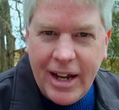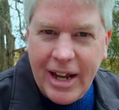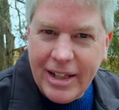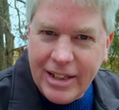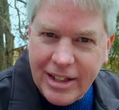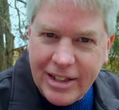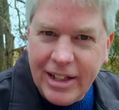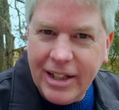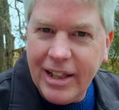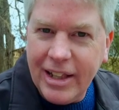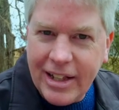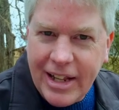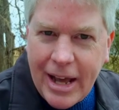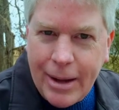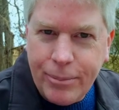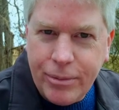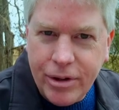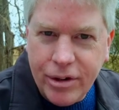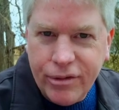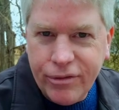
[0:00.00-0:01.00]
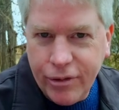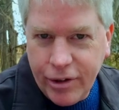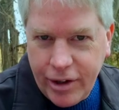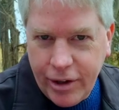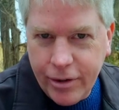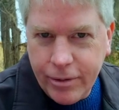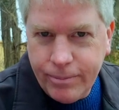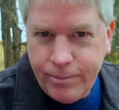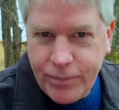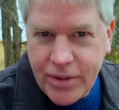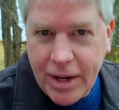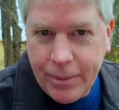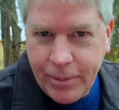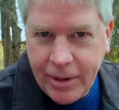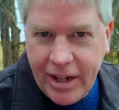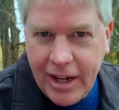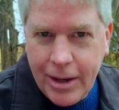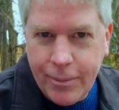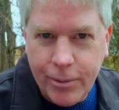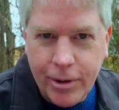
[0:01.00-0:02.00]
and the little adapter for your
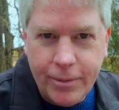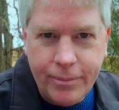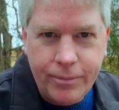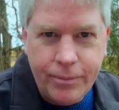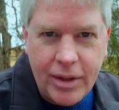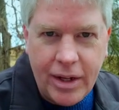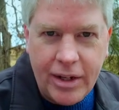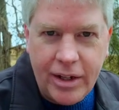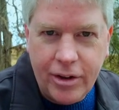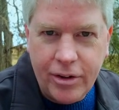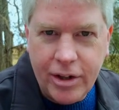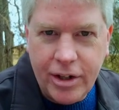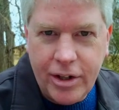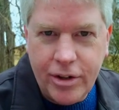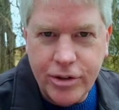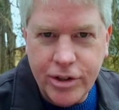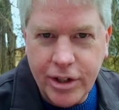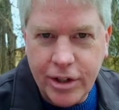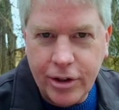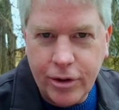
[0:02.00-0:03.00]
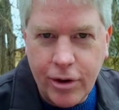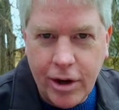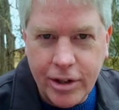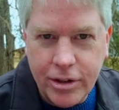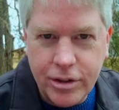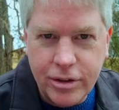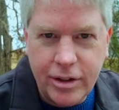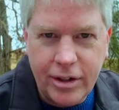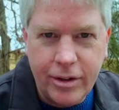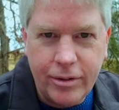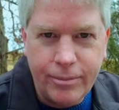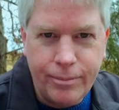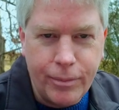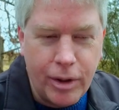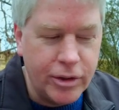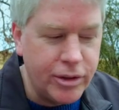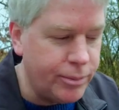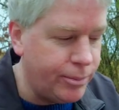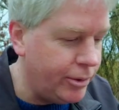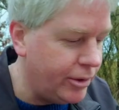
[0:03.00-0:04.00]
type of camera, and you could use it across, you know,
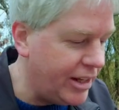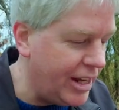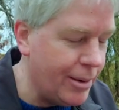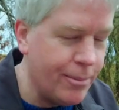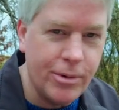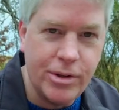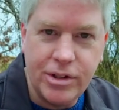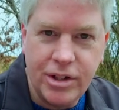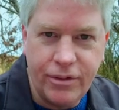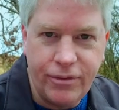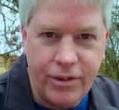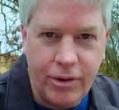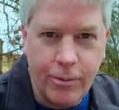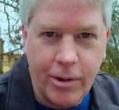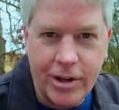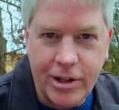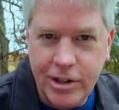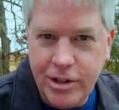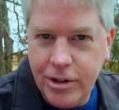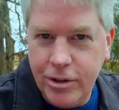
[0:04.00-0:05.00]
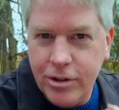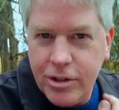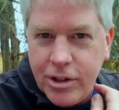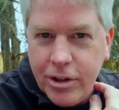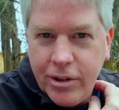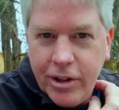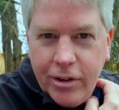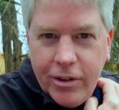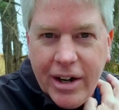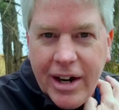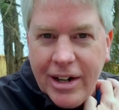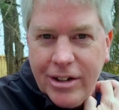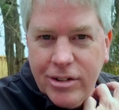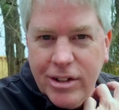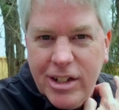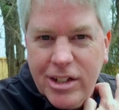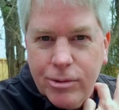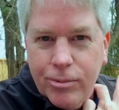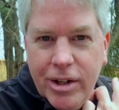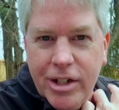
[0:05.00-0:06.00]
multiple cameras if you wanted to. So you could
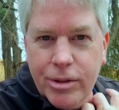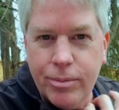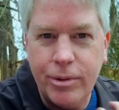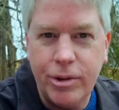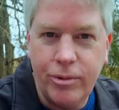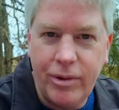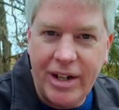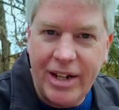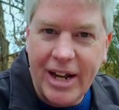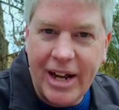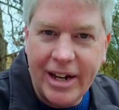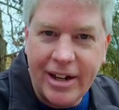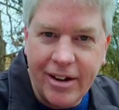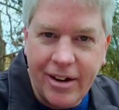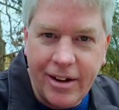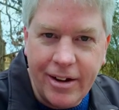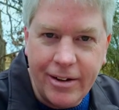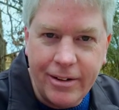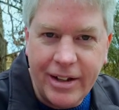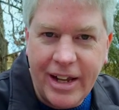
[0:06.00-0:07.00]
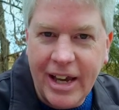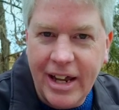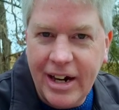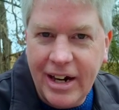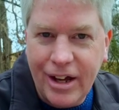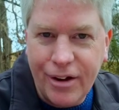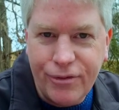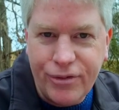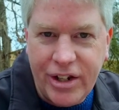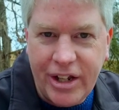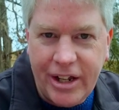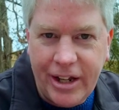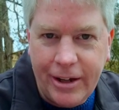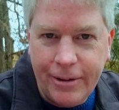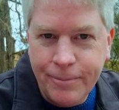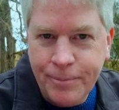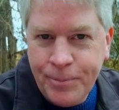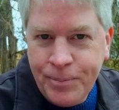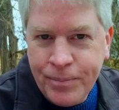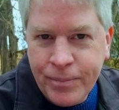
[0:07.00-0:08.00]
actually switch between Nikon, Canon
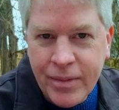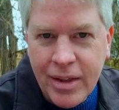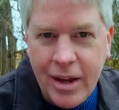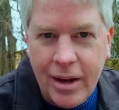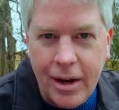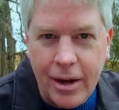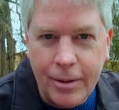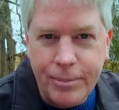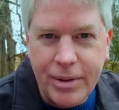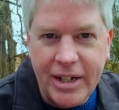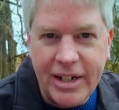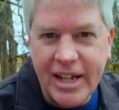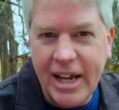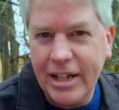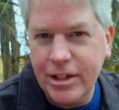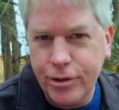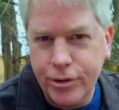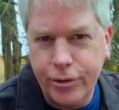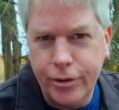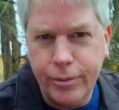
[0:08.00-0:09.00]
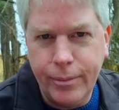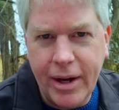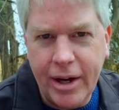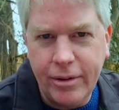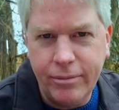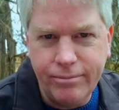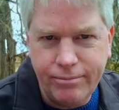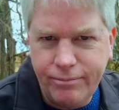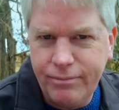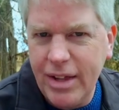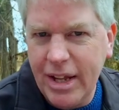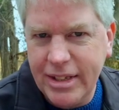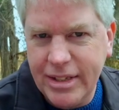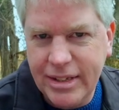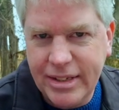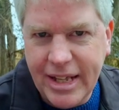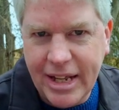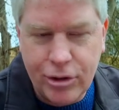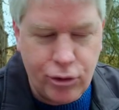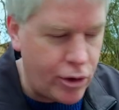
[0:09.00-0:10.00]
FD, Pentax screw mount,
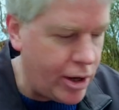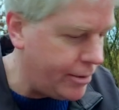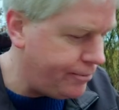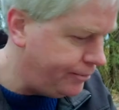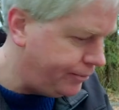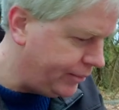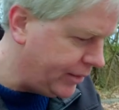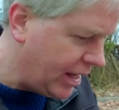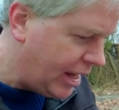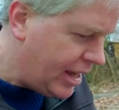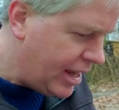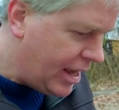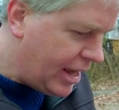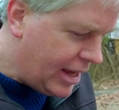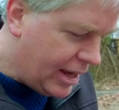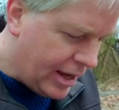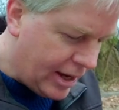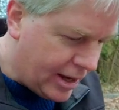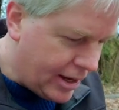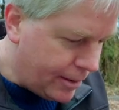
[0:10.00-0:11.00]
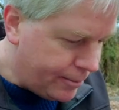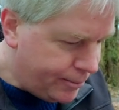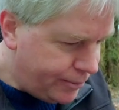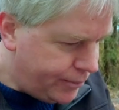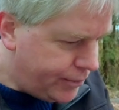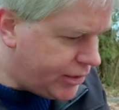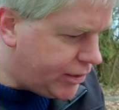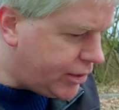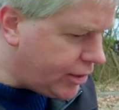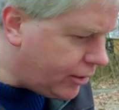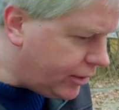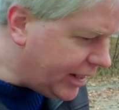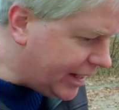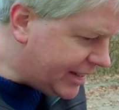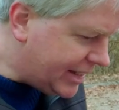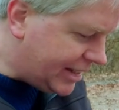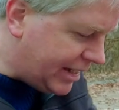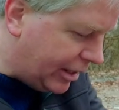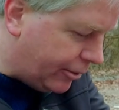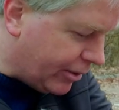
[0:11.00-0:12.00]
etc. So
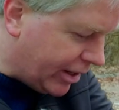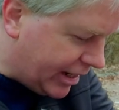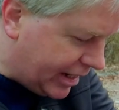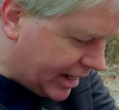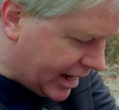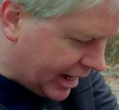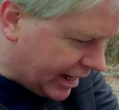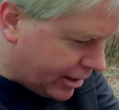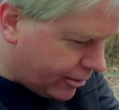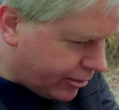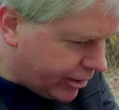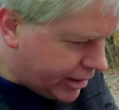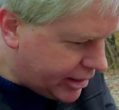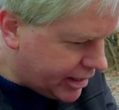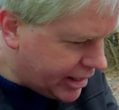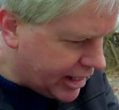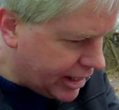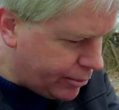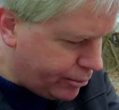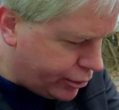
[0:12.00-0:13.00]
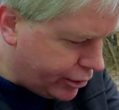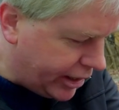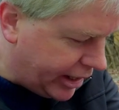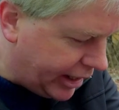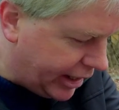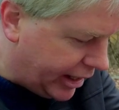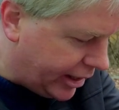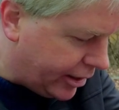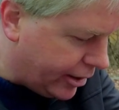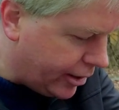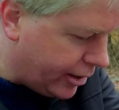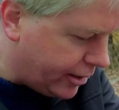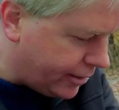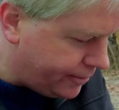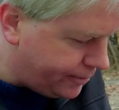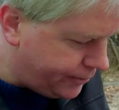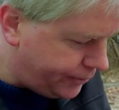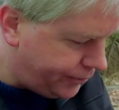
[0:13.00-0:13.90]
let's see, what did I bring here?